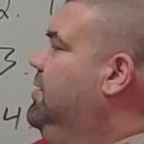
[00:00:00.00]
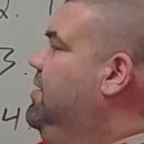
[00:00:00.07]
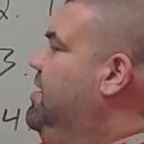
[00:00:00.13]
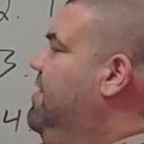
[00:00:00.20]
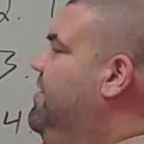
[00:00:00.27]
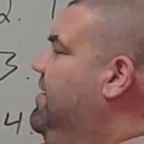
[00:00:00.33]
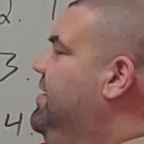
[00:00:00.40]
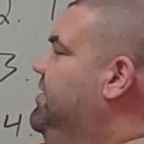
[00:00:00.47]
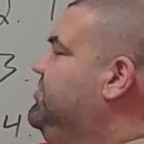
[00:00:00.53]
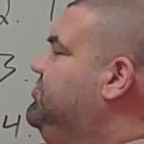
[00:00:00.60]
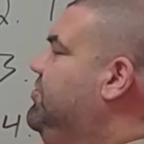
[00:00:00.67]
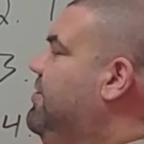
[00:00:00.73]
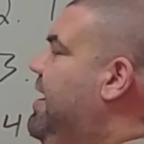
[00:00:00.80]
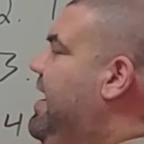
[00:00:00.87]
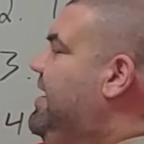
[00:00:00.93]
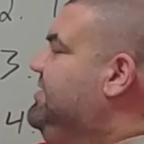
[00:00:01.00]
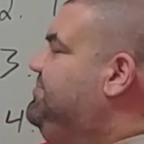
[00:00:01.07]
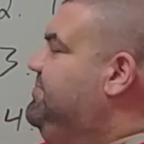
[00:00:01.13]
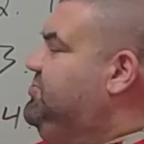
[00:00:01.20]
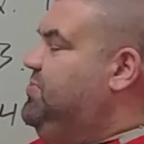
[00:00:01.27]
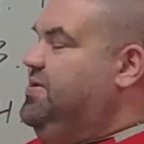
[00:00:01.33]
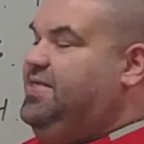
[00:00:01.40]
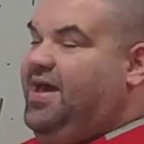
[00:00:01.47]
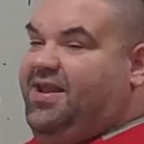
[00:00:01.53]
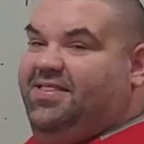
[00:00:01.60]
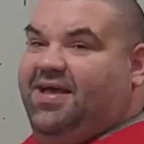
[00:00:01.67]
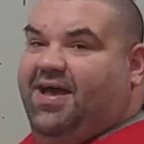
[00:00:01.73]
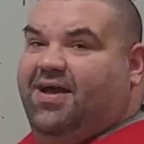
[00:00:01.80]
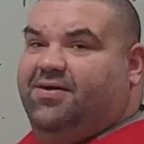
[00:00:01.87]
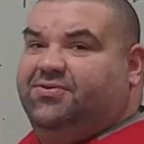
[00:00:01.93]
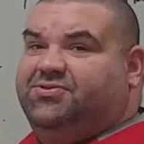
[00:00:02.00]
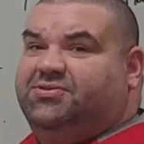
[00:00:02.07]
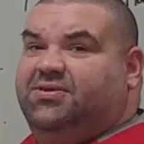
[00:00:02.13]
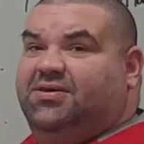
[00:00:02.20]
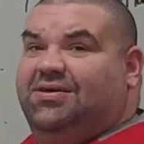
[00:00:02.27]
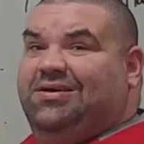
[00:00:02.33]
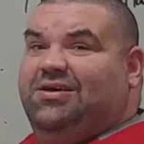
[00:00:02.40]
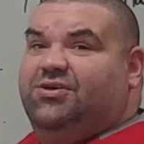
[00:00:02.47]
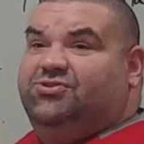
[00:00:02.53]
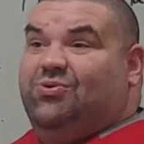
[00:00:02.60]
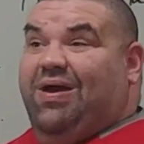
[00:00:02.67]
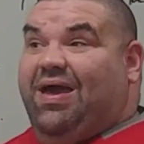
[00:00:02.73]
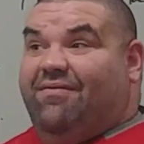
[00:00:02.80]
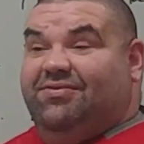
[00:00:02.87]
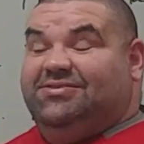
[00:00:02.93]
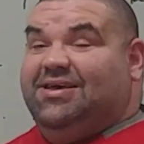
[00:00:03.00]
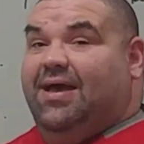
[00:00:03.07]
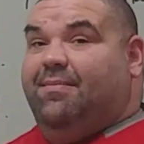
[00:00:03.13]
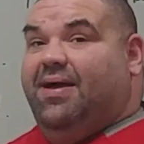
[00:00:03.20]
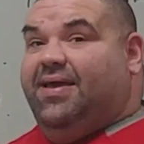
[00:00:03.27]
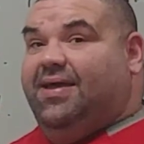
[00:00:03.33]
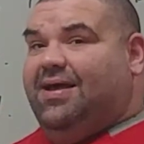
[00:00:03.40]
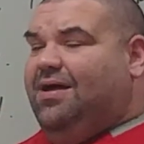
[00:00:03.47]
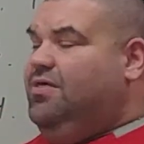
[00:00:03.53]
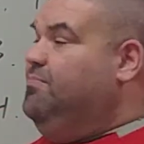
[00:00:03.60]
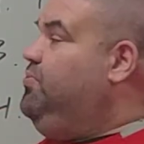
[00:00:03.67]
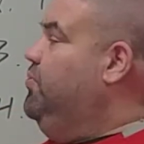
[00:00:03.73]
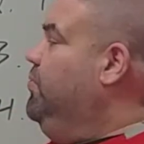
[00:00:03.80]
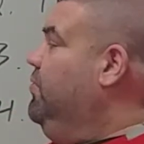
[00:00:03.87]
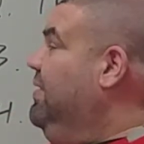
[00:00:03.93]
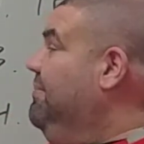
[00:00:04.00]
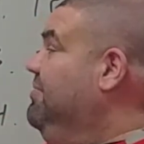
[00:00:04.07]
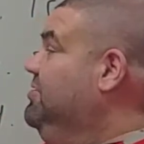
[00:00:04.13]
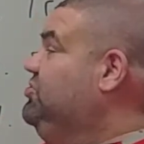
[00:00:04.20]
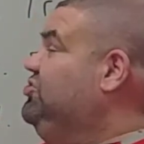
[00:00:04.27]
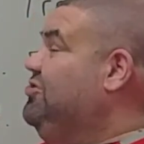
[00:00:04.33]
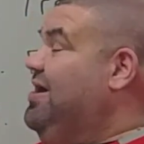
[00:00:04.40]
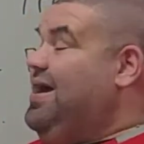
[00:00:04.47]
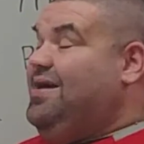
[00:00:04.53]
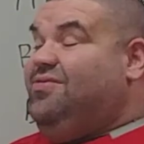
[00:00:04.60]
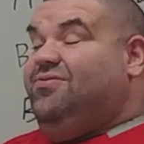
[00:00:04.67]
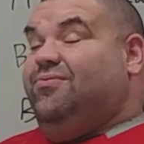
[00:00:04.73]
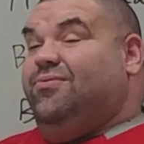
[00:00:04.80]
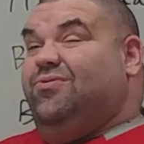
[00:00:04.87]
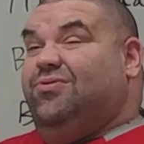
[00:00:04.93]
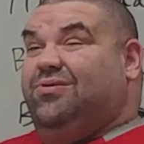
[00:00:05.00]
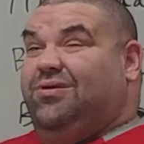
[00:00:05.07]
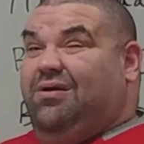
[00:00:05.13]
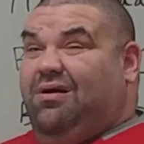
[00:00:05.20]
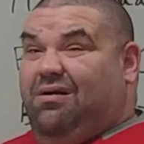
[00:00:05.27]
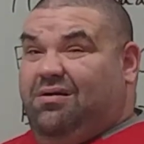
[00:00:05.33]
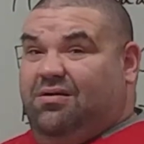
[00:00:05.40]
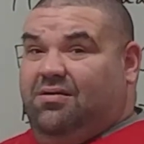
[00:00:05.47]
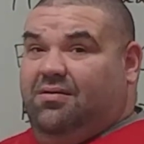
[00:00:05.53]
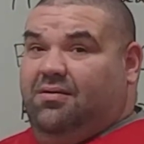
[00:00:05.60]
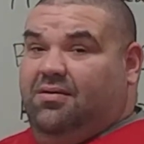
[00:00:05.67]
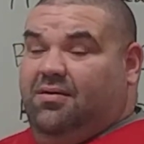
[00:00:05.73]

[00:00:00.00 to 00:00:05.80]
And then here's grass between that and the house. So every time I get out of the pool, I'm going to track through the yard.